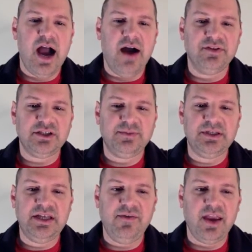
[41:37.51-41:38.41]
of the
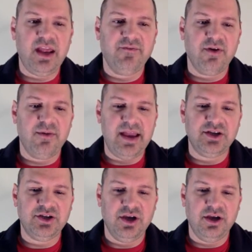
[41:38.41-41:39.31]
specific
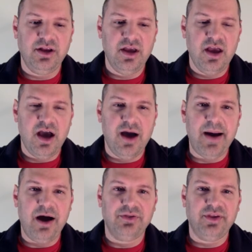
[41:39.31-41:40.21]
information
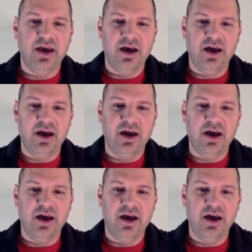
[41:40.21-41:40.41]
about